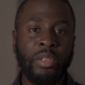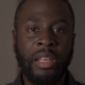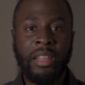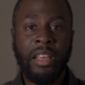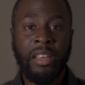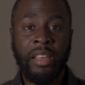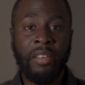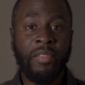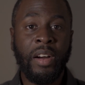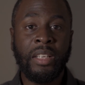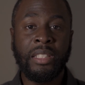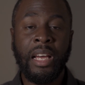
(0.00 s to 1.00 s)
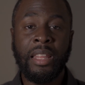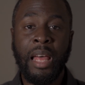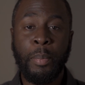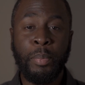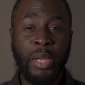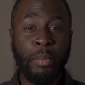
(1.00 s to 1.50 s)
and he finds out
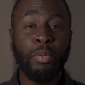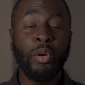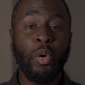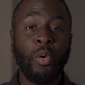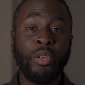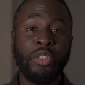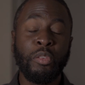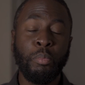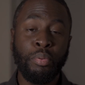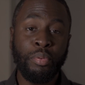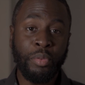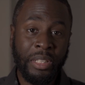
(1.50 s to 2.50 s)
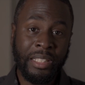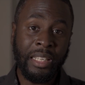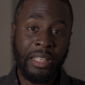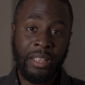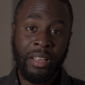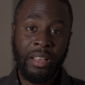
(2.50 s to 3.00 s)
that people are going to
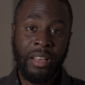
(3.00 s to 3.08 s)
prison